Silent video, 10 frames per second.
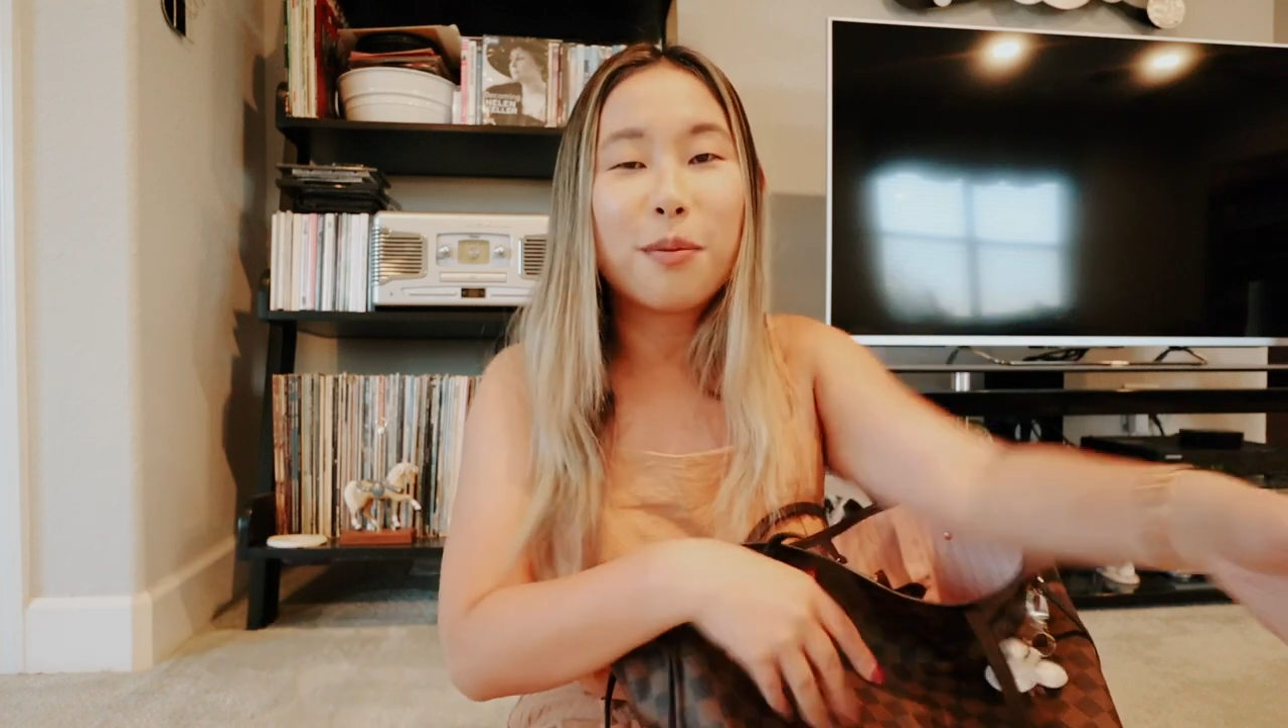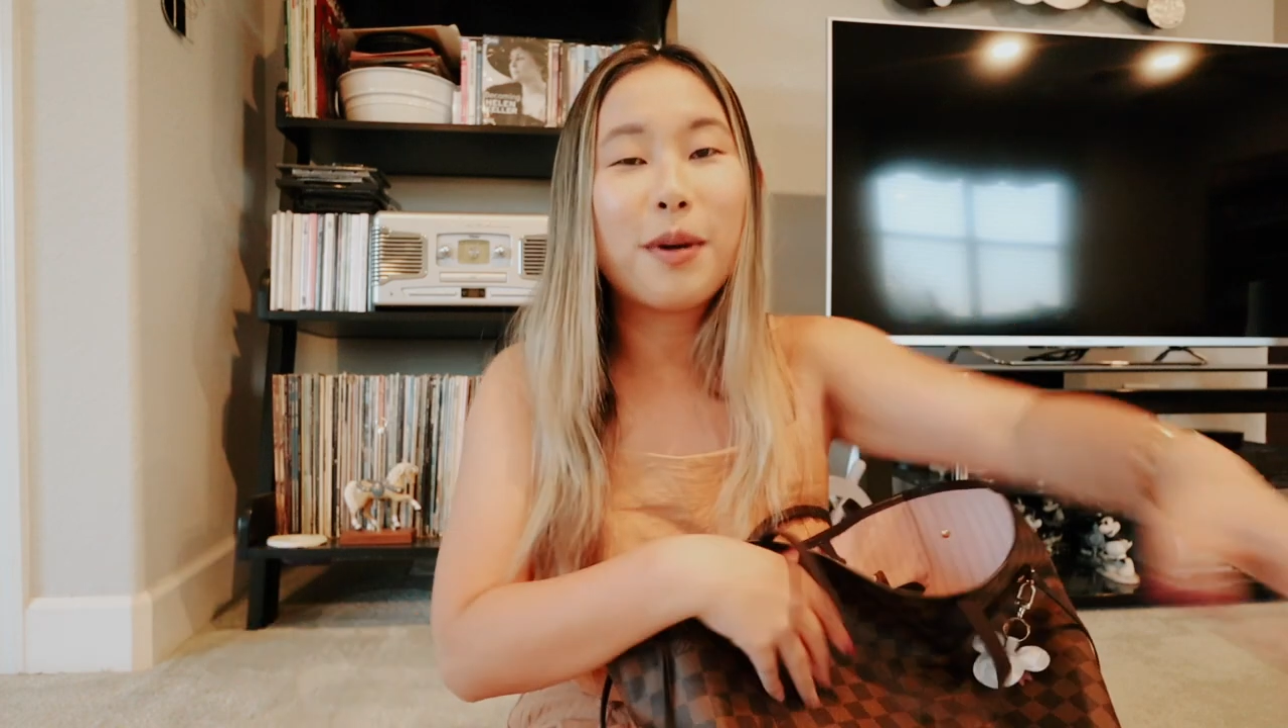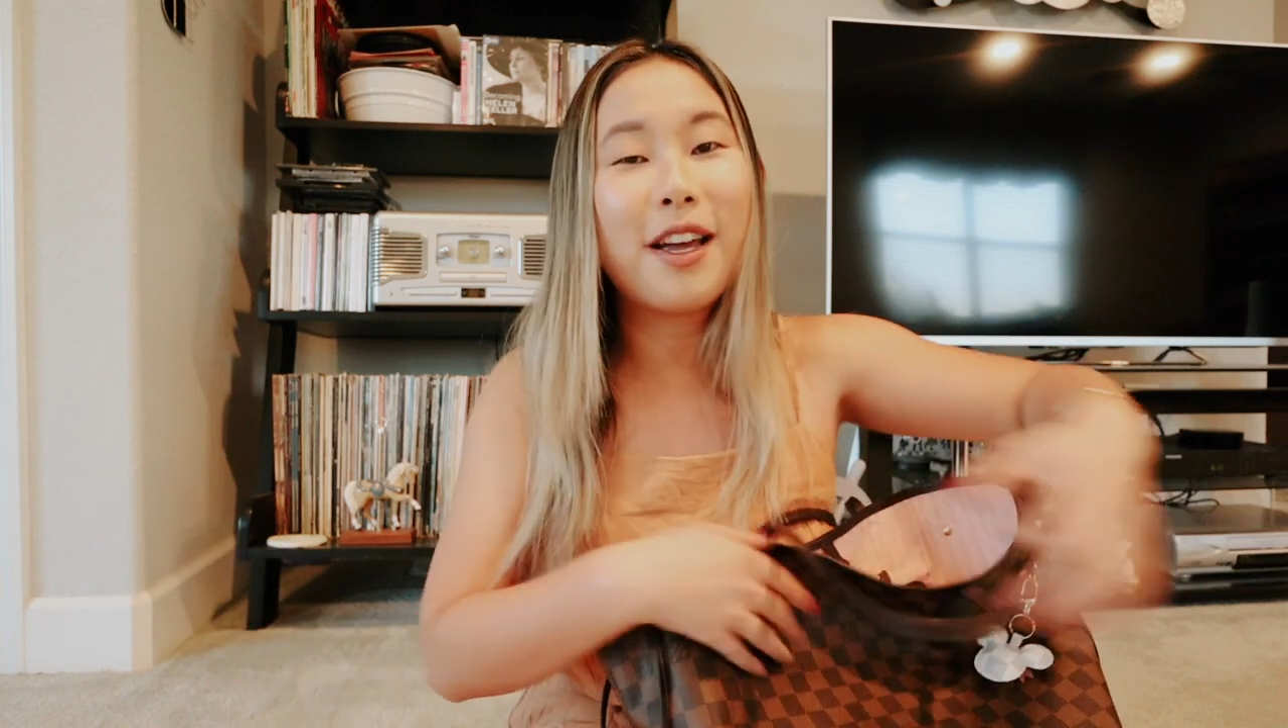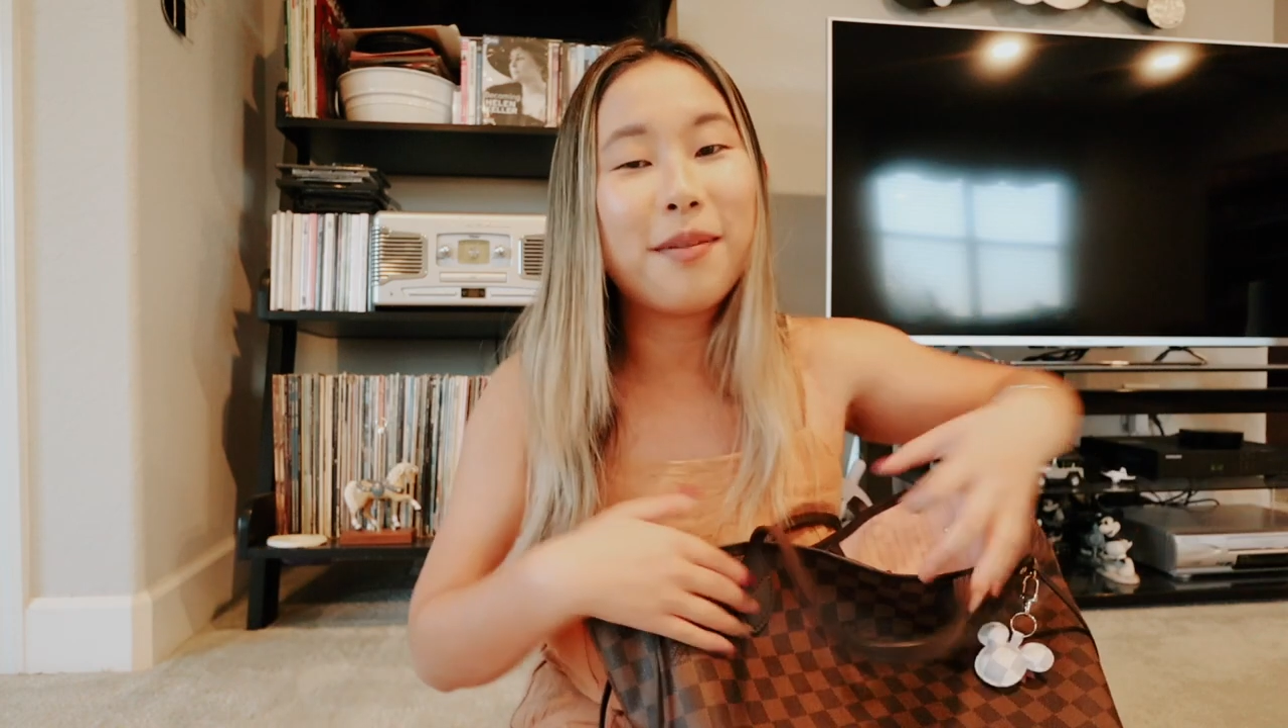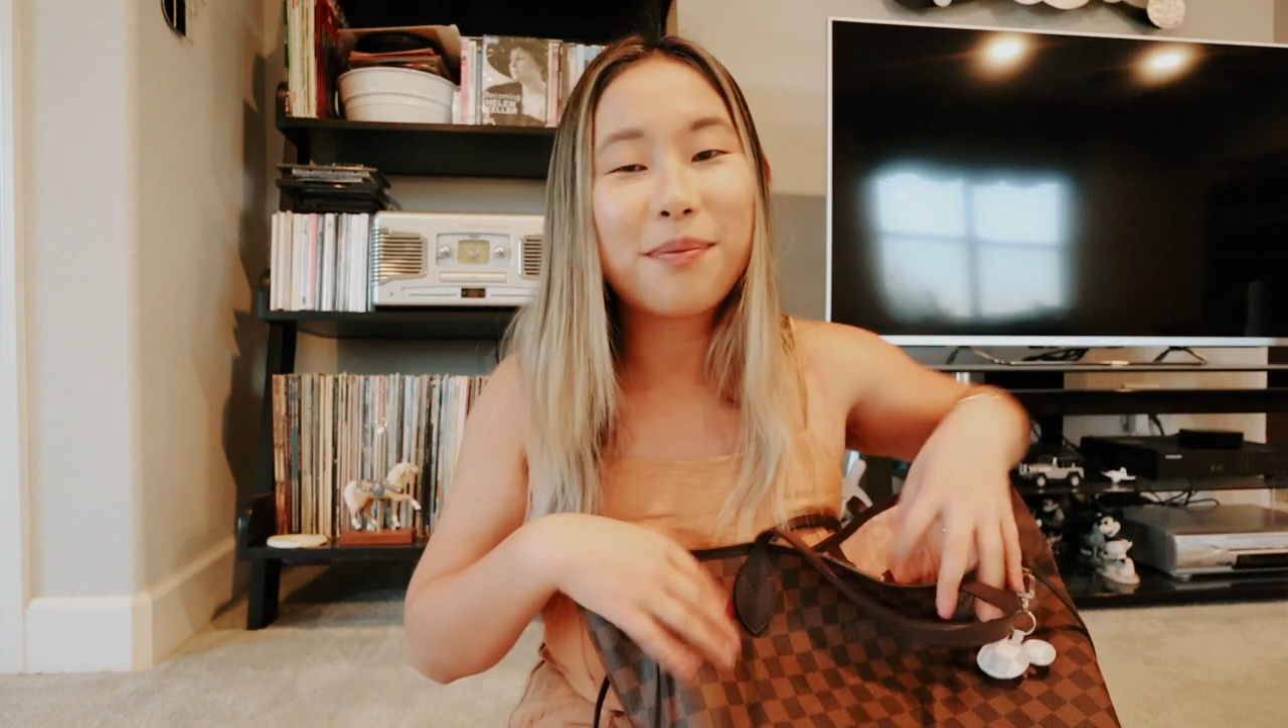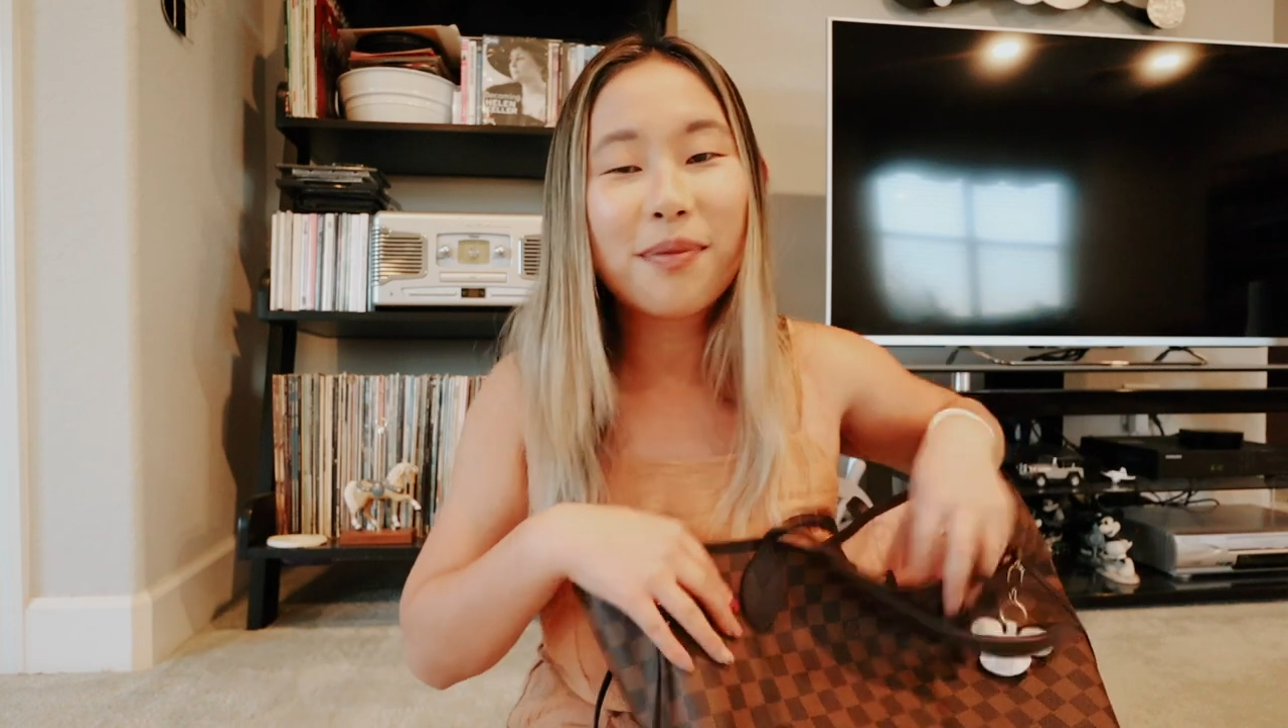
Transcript: but